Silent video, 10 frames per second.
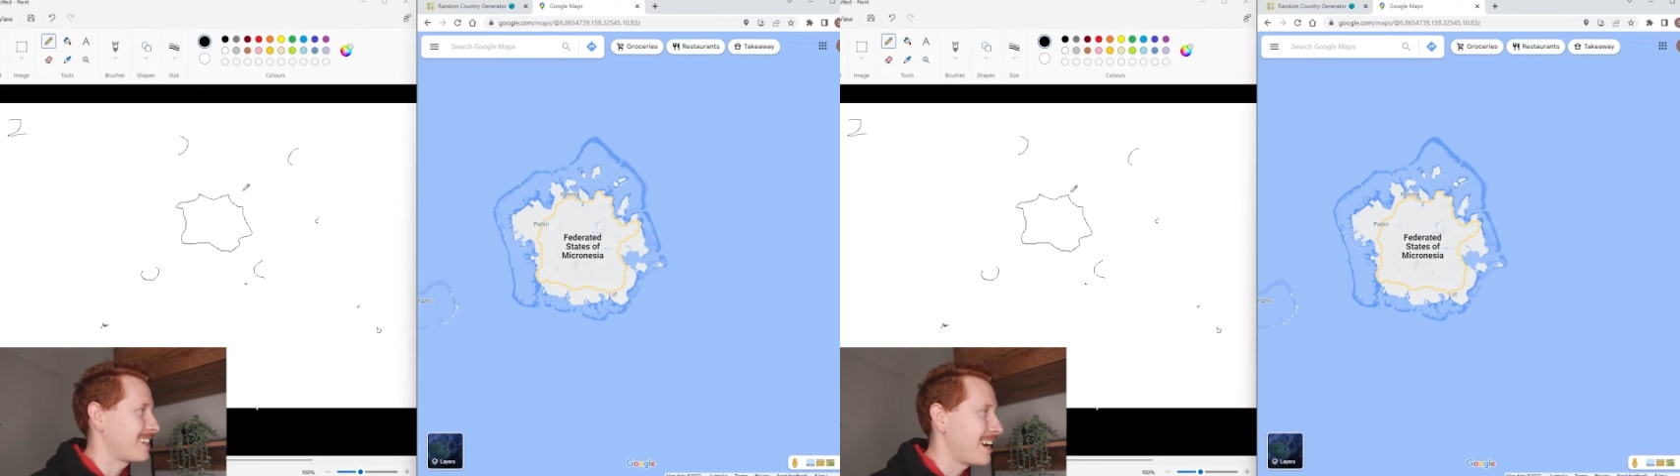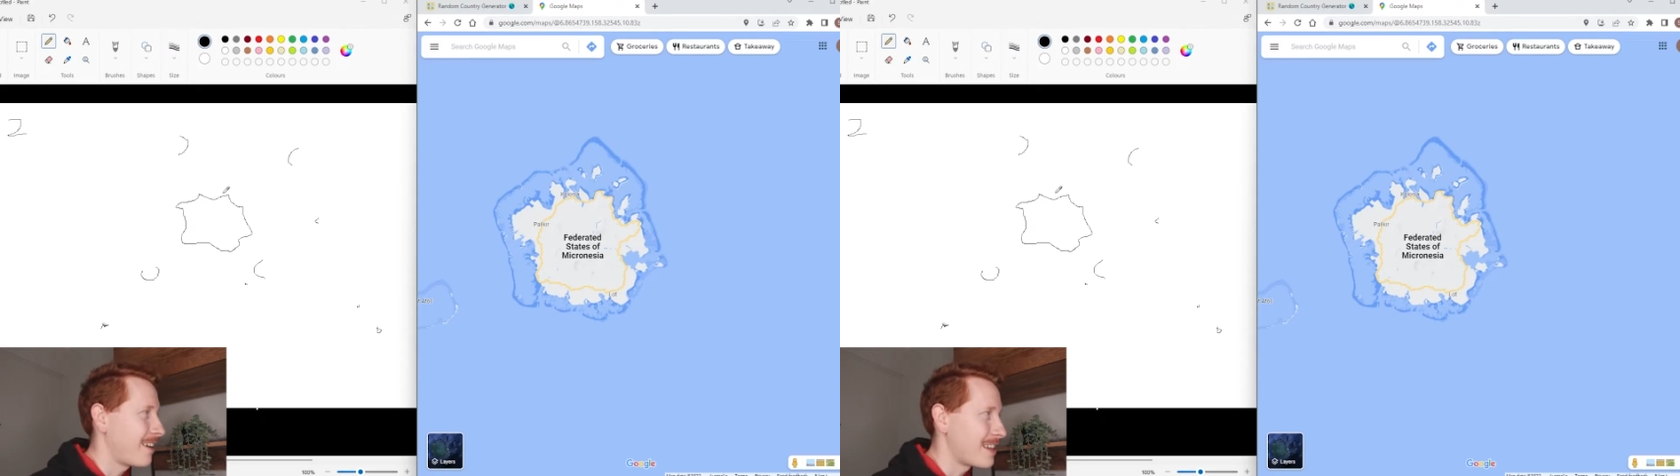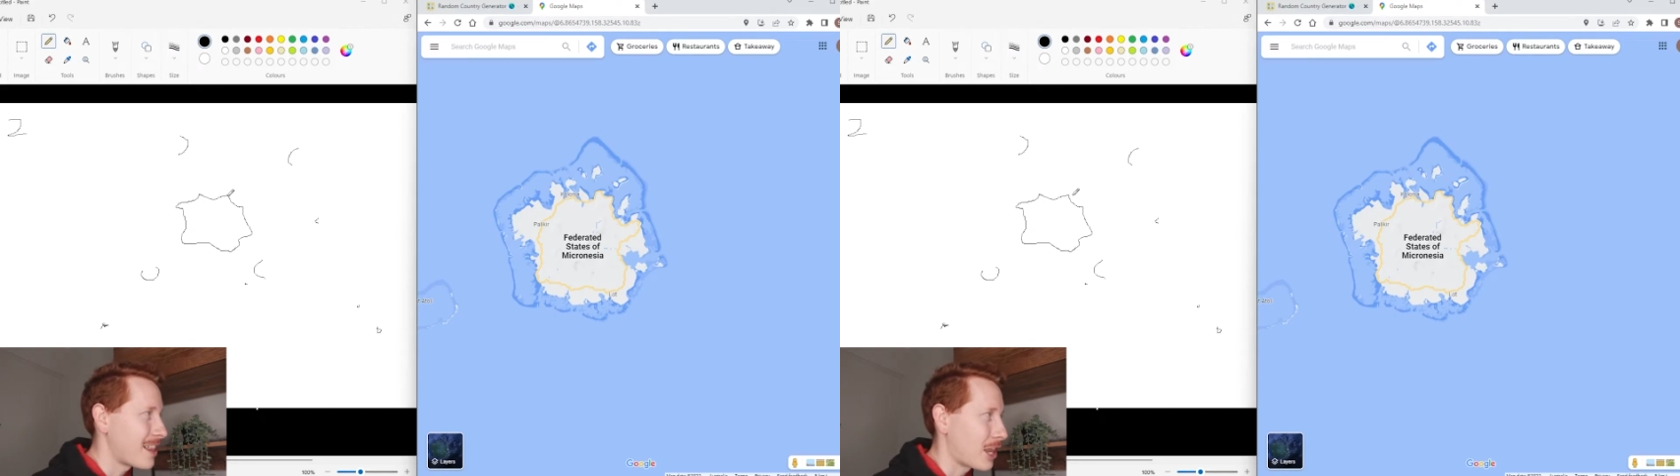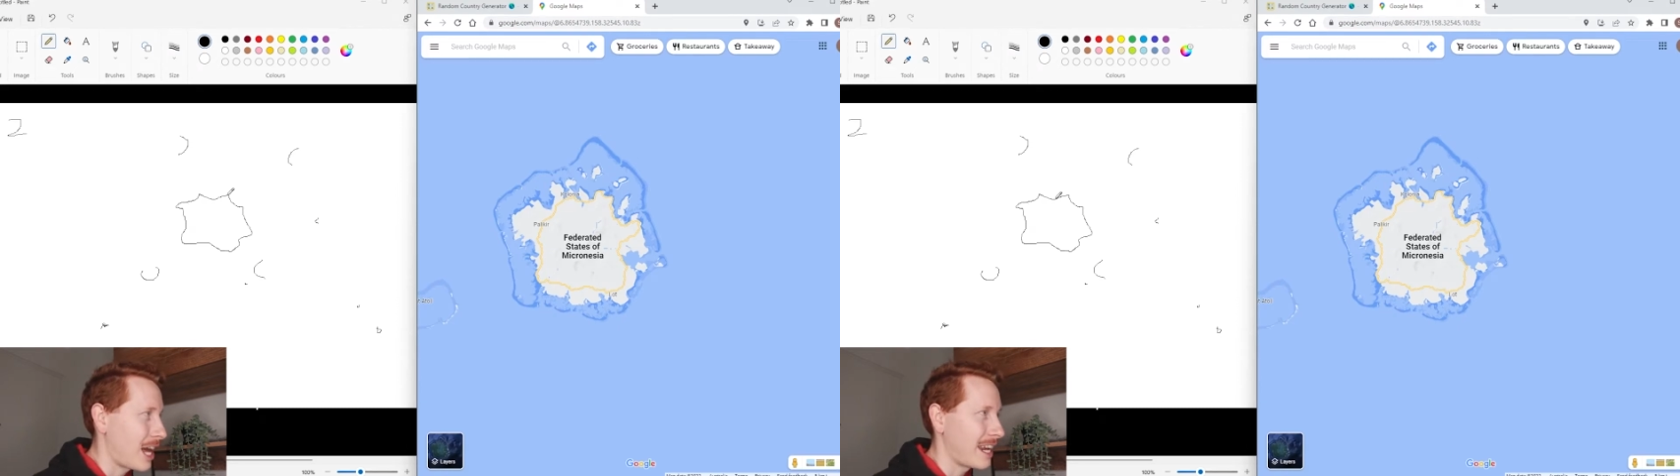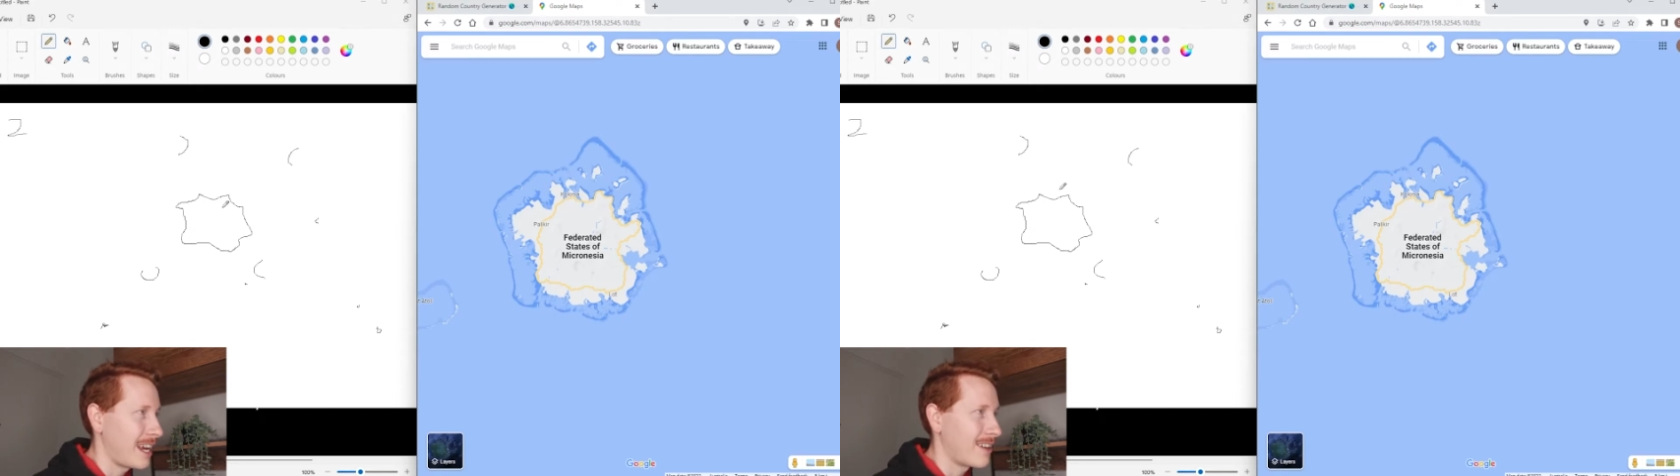Yeah, I mean,
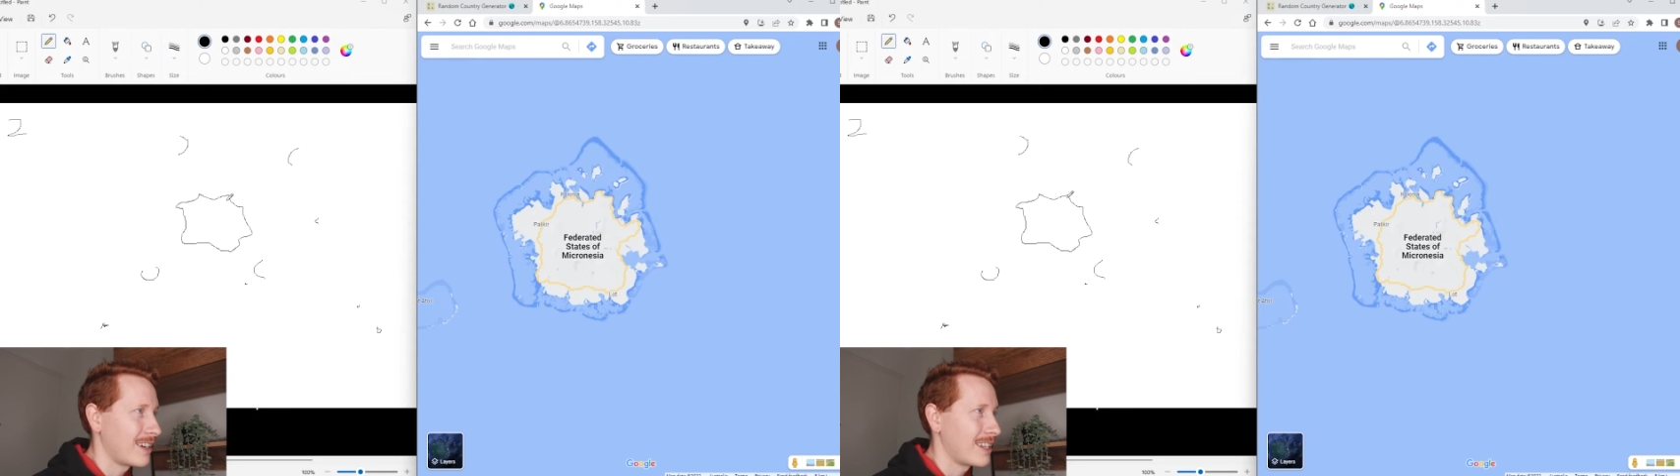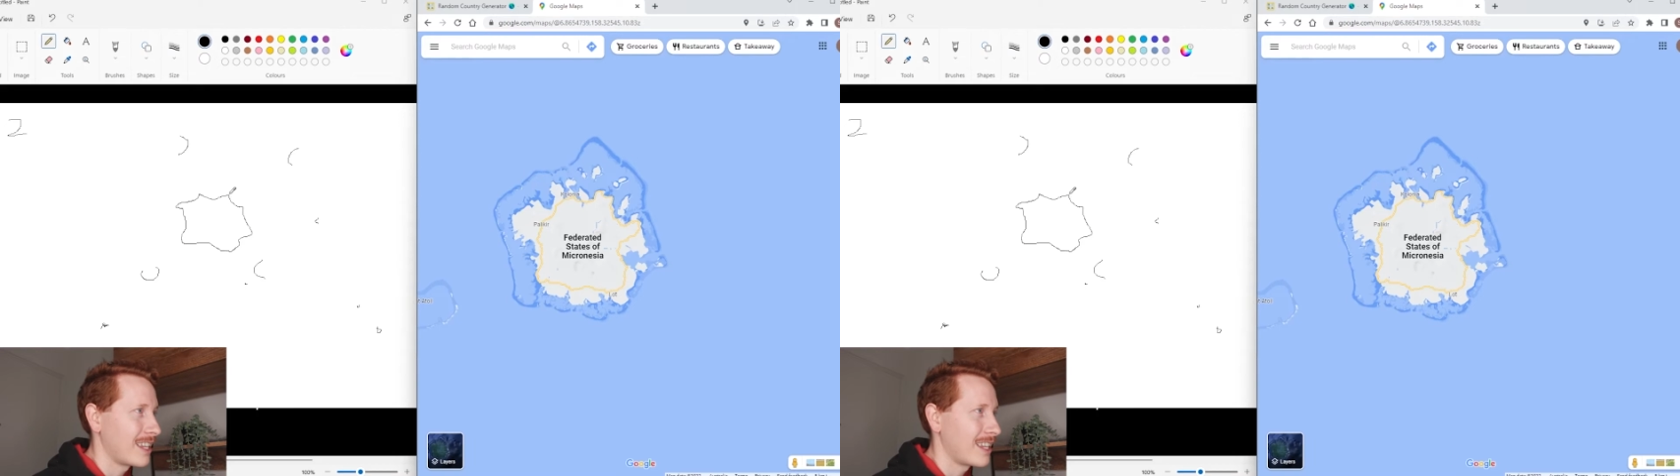that area